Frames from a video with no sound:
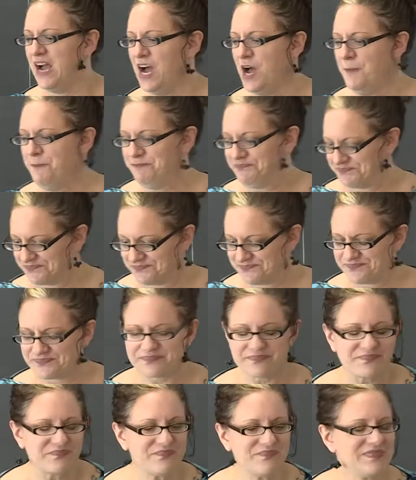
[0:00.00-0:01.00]
Um,
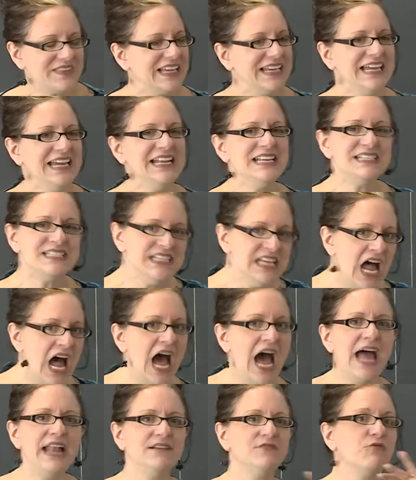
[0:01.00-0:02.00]
it is
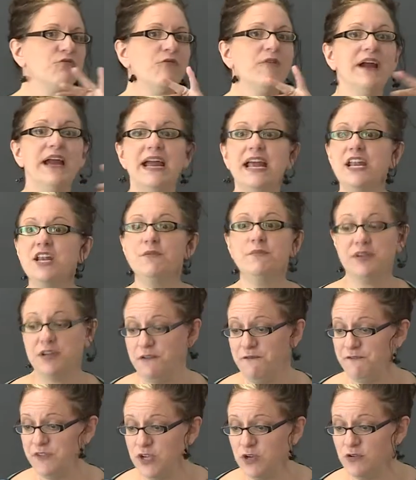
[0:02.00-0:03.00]
not random
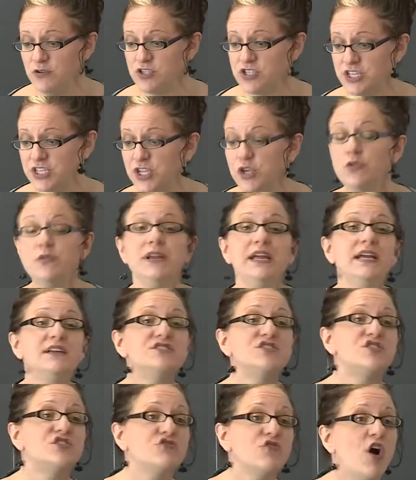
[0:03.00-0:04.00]
confusion. You
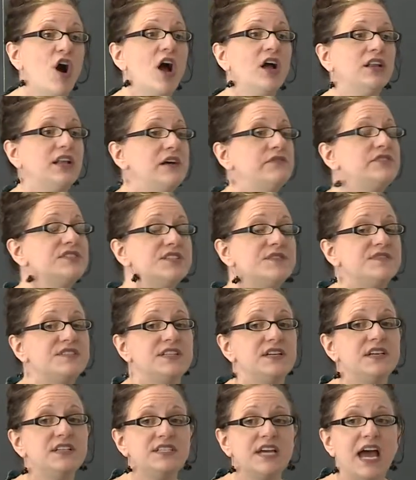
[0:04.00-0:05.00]
need strong levels of
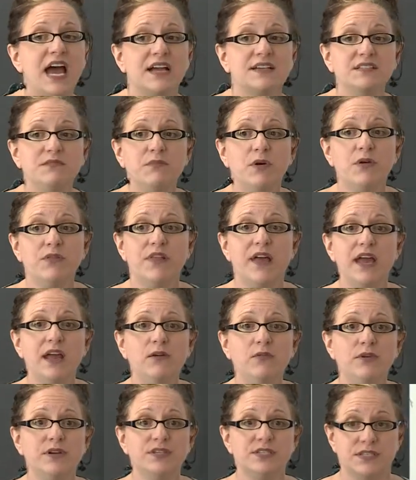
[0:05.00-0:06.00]
syntax in both
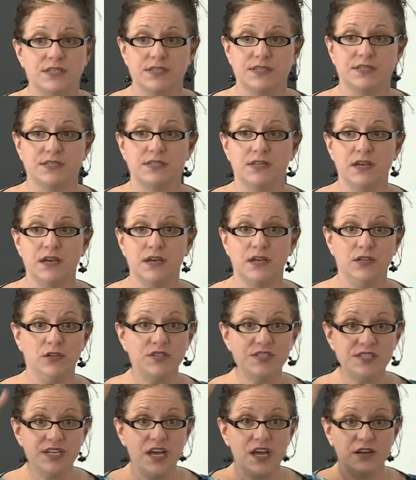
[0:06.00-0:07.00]
languages.
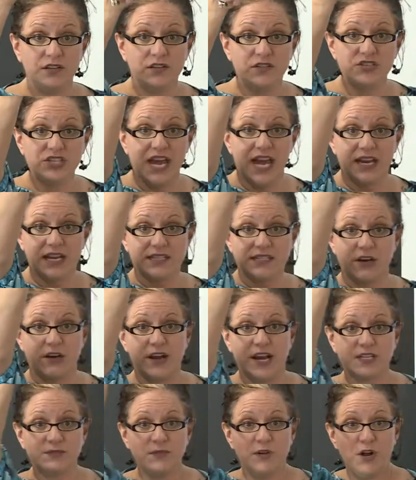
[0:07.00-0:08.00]
No cierto, Jackie's
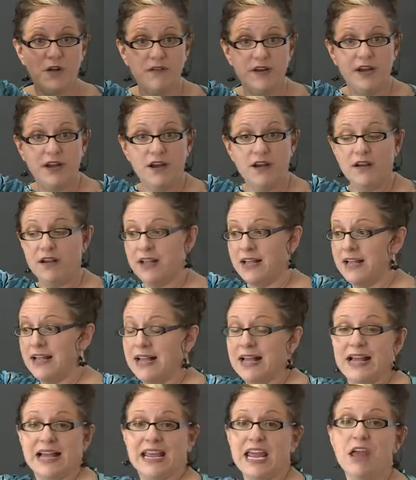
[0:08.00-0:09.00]
our expert over here.
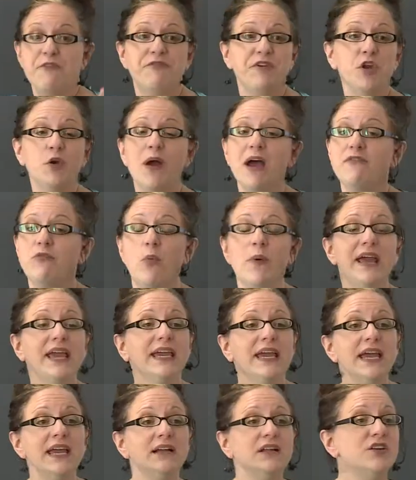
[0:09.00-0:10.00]
If you have
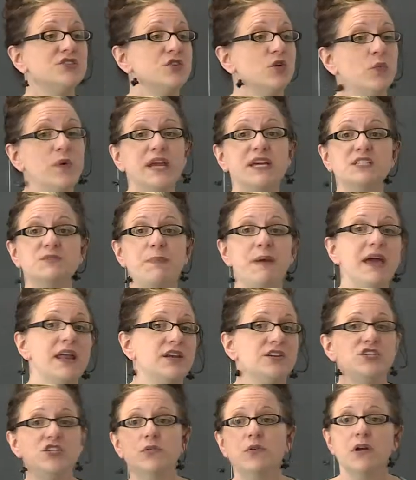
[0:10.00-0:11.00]
weak English or weak
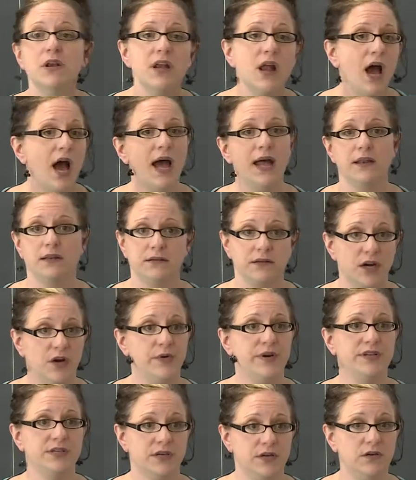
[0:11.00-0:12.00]
Spanish, you are not
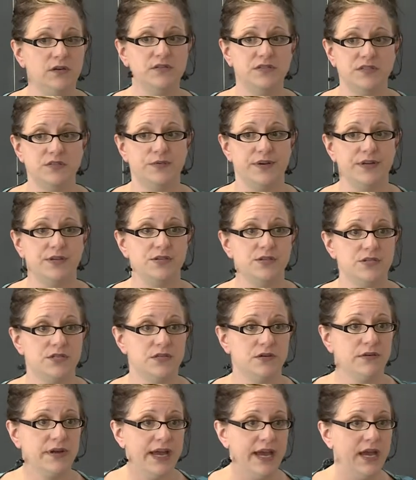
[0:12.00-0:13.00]
going to code
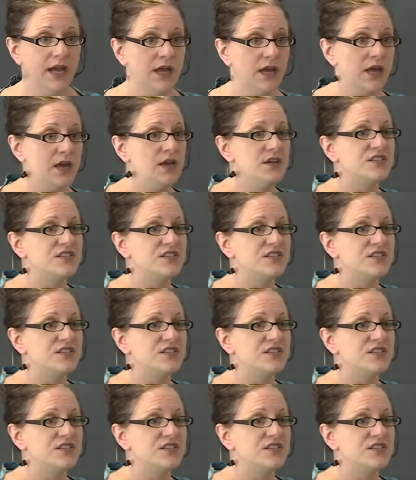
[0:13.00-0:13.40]
switch, okay?